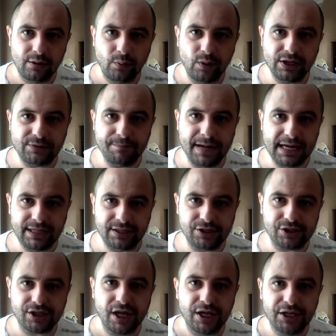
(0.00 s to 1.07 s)
which
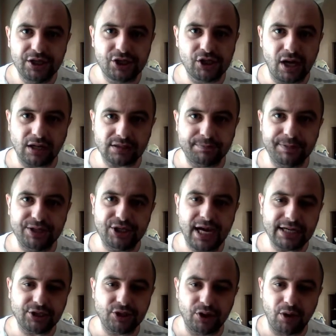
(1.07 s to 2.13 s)
means you start to
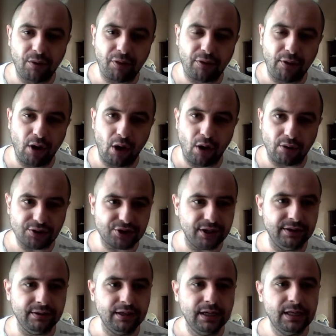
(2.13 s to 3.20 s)
project your own thoughts.
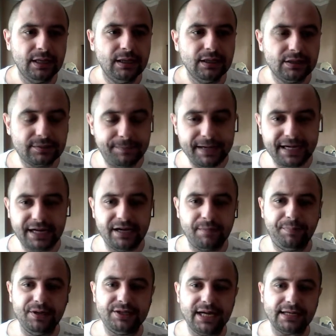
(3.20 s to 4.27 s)
And speaking of
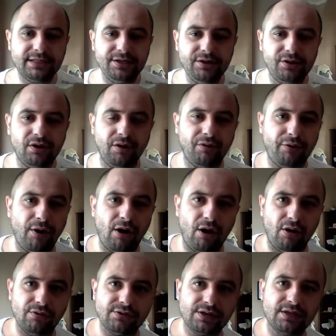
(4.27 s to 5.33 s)
projecting your own
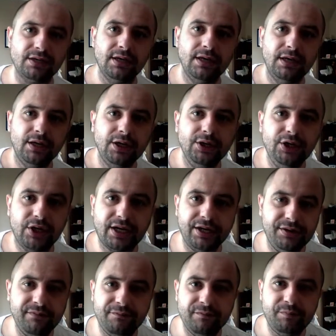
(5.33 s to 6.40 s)
thoughts, you
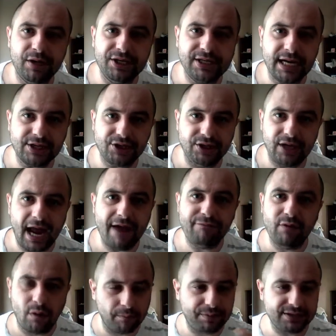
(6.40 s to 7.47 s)
can project,
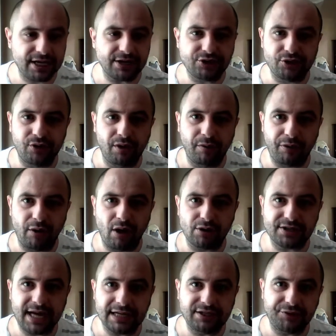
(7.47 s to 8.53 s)
everyone projects their own
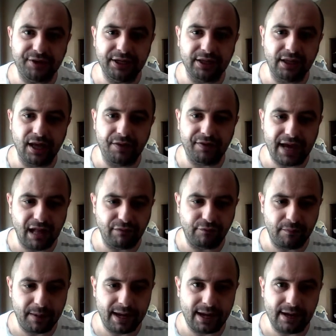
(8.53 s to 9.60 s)
thoughts. How do you think you learn the
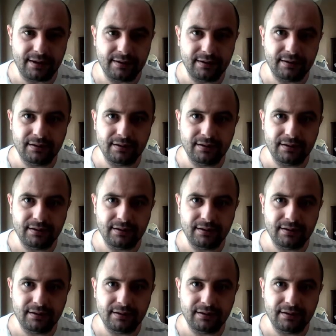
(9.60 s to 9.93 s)
alphabet?